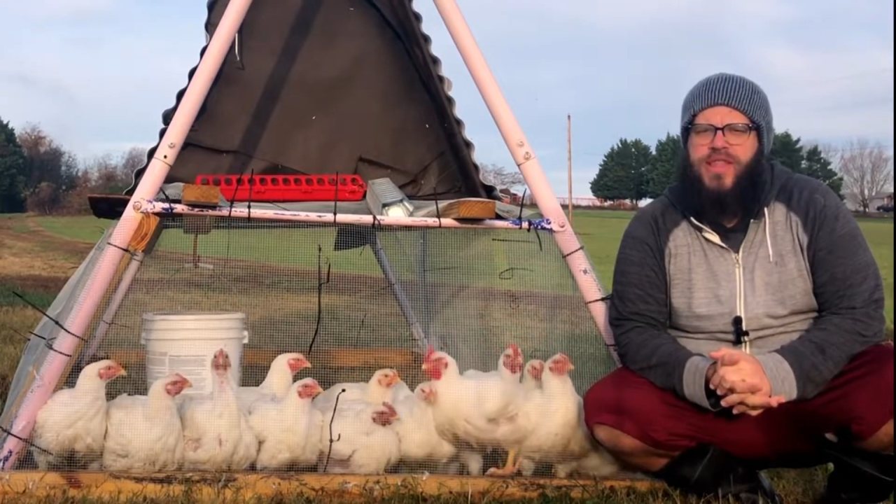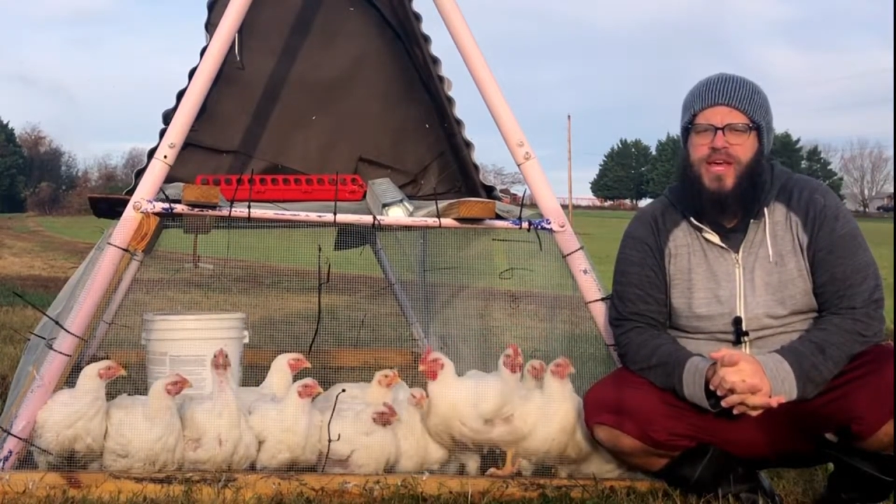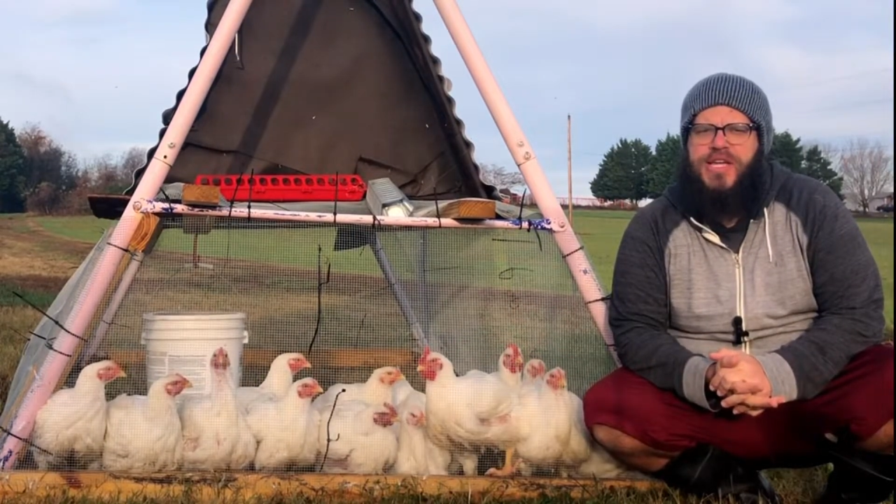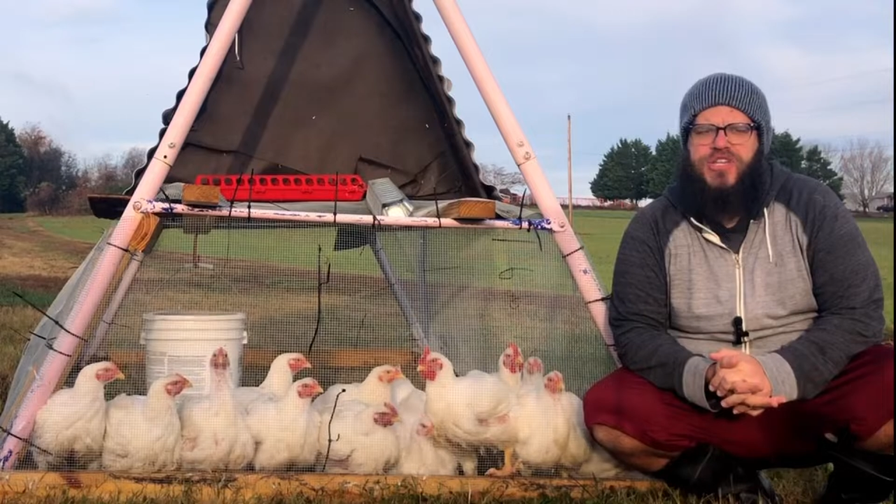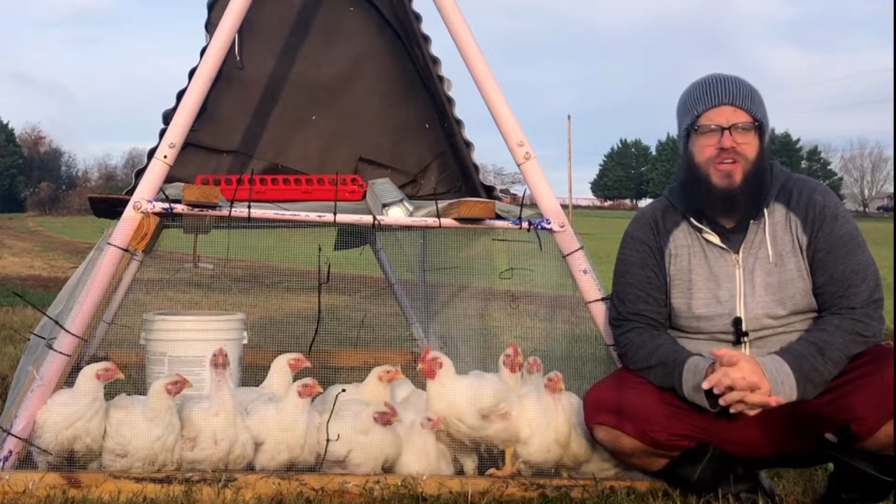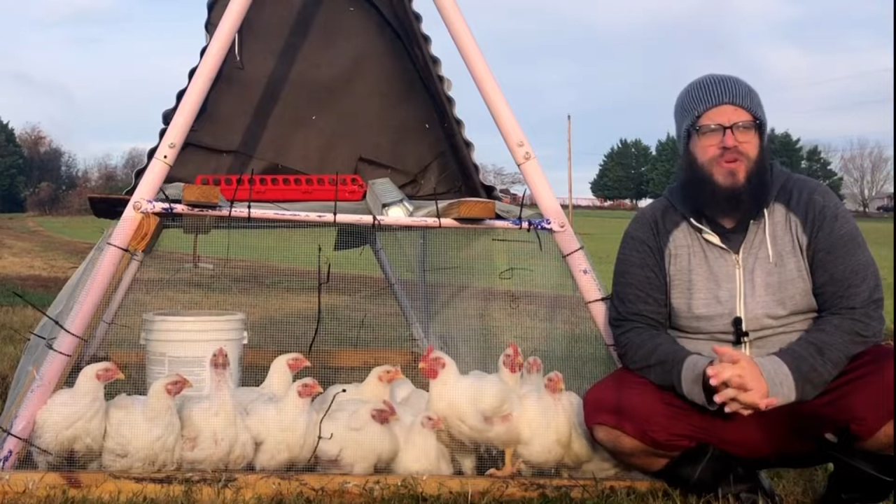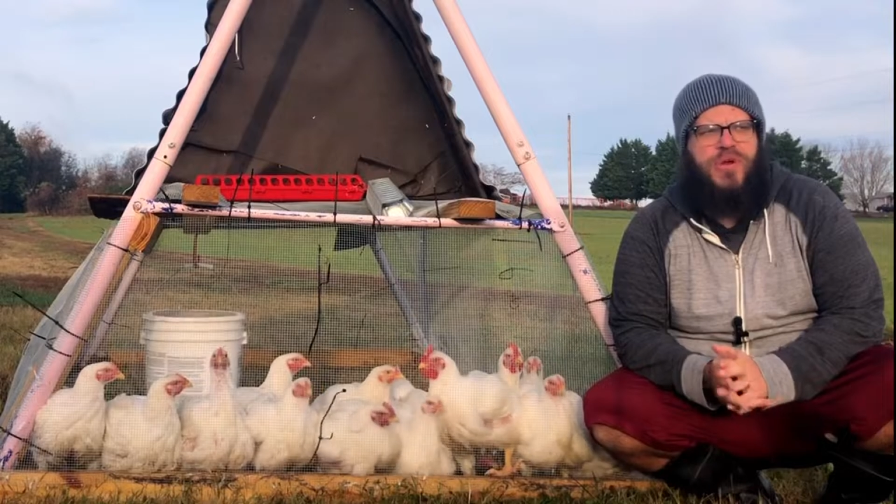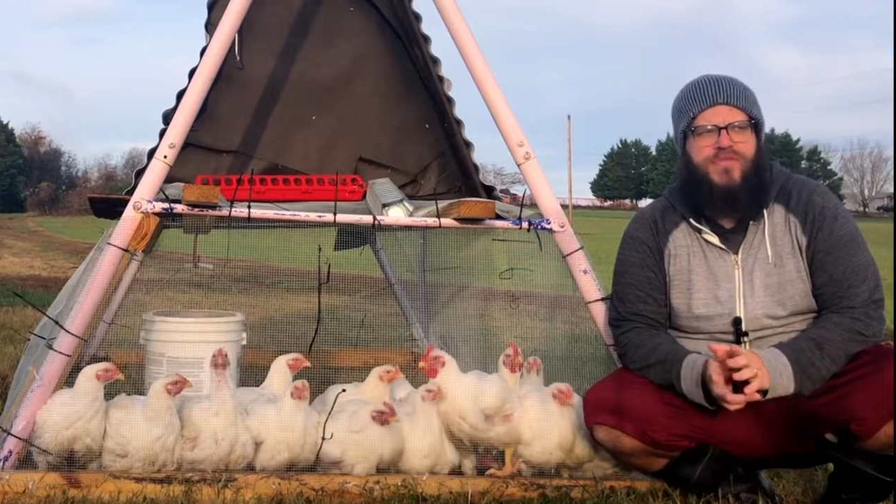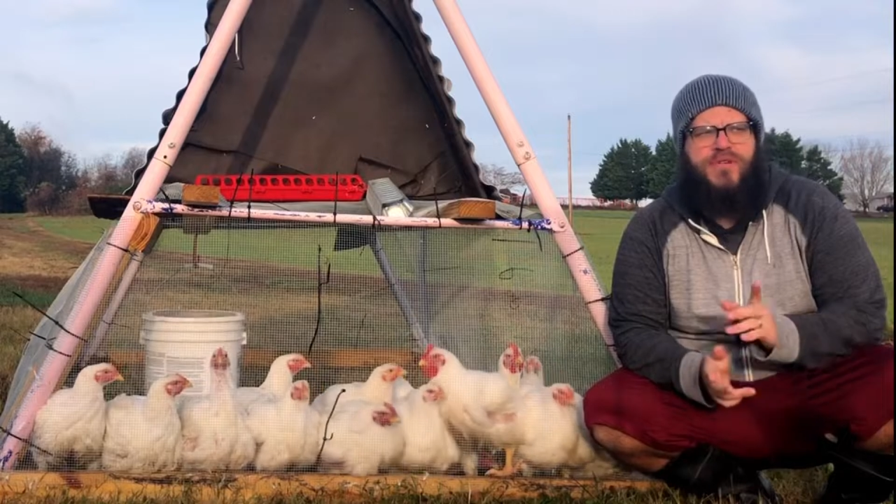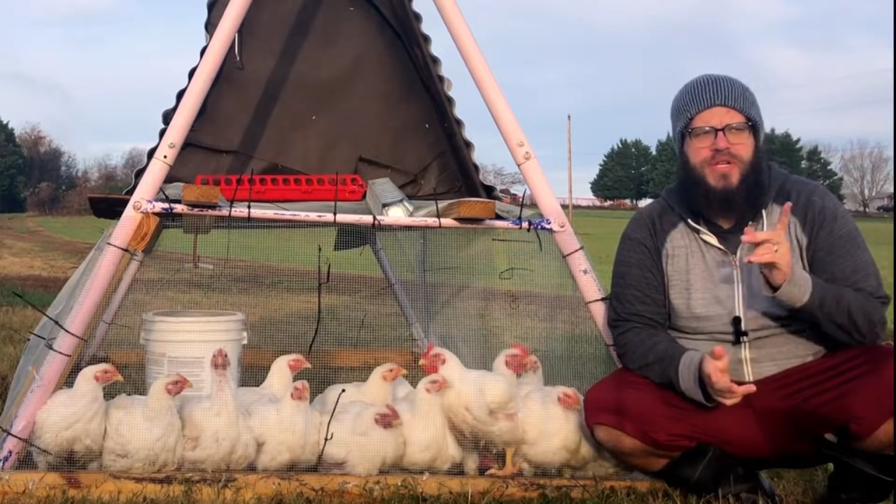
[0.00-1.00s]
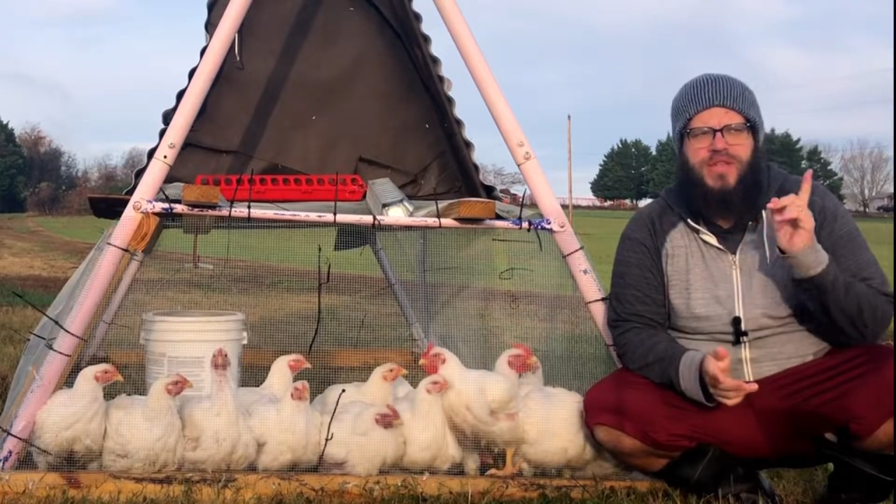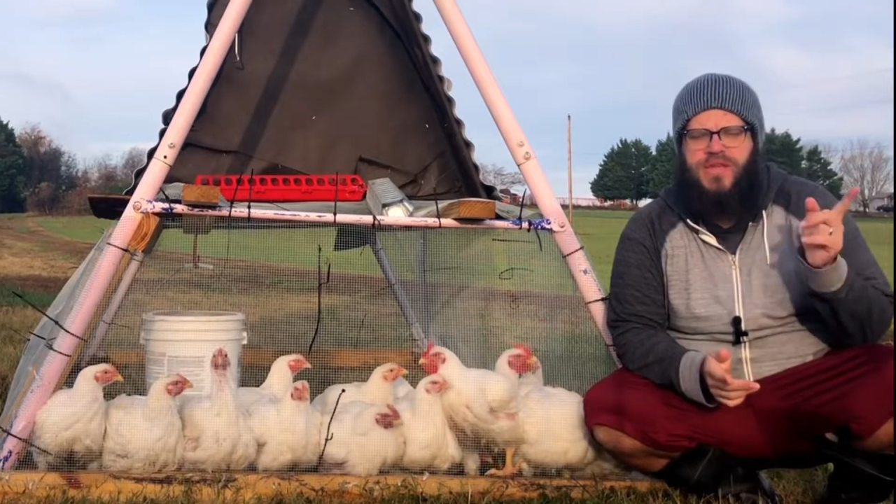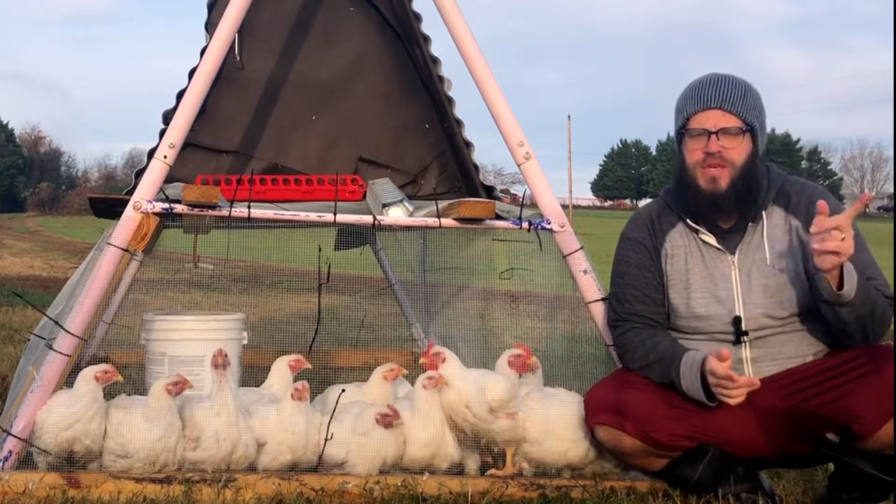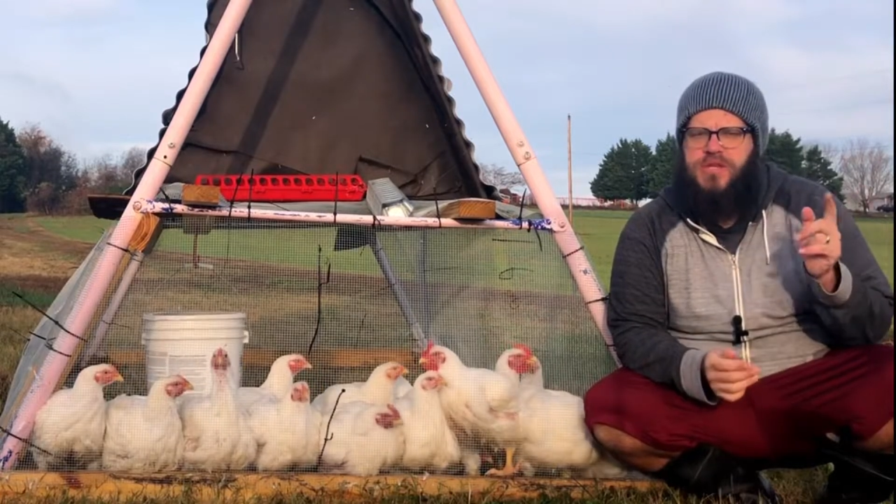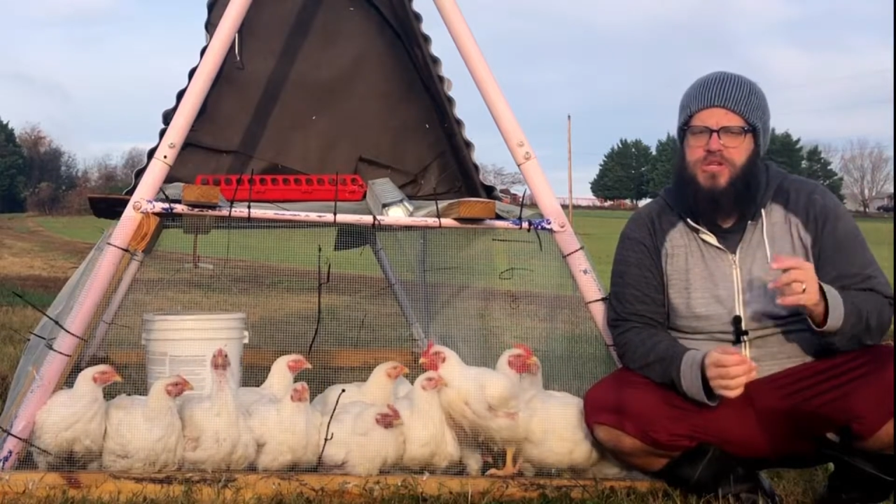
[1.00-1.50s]
last year when I first got
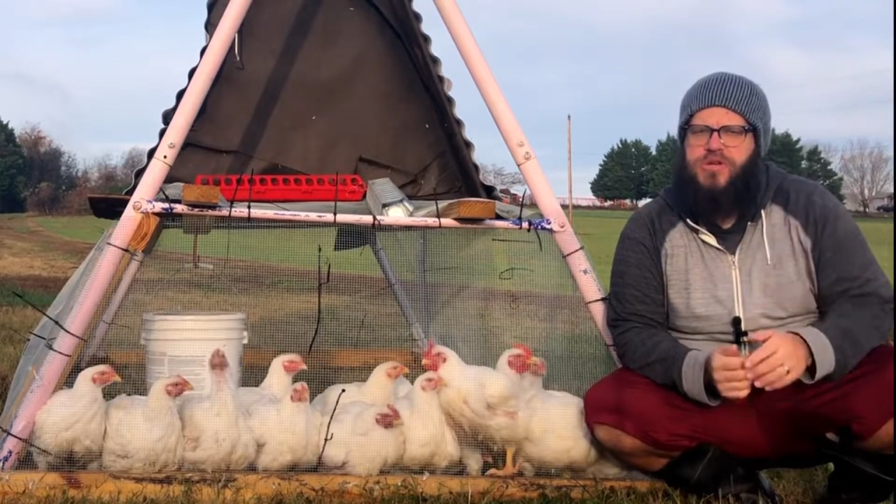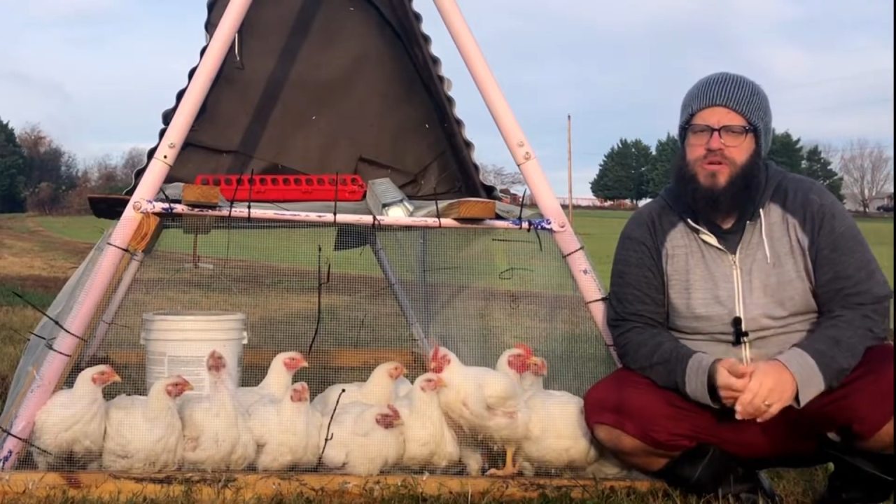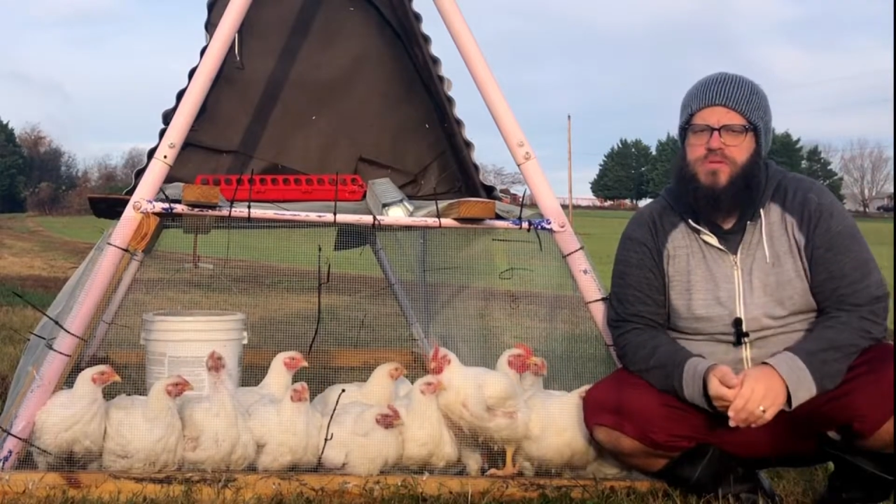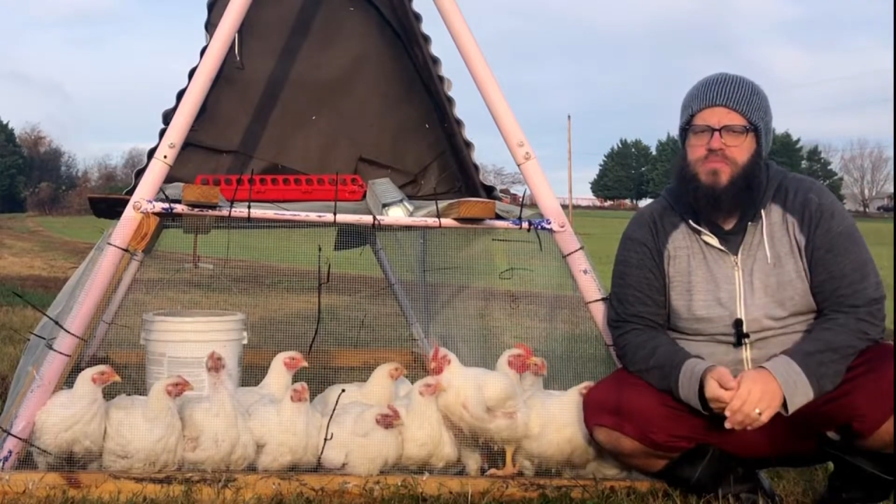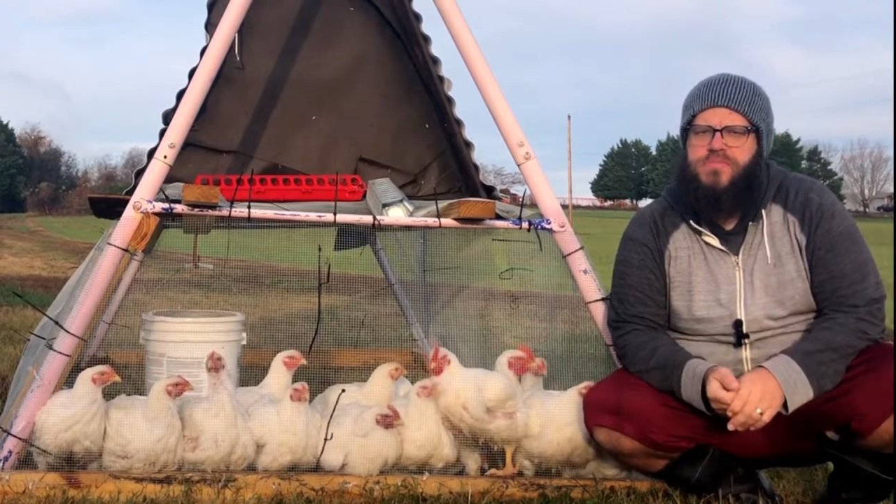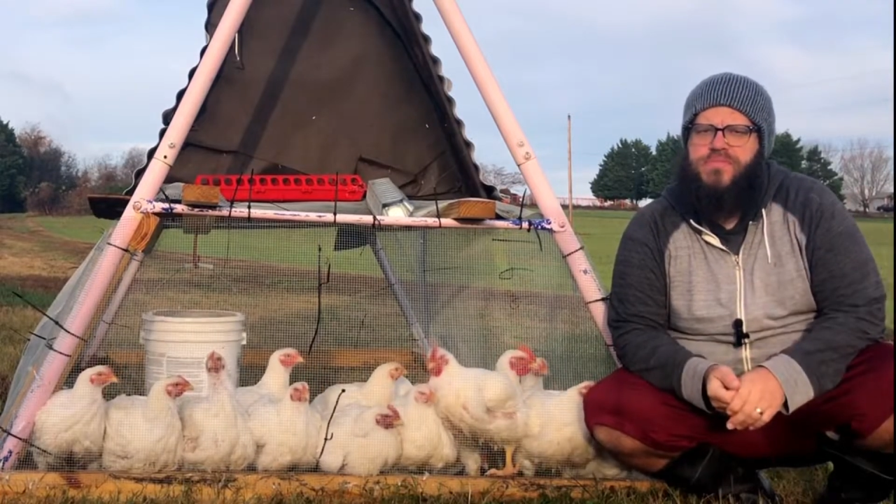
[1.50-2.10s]
the Kitchener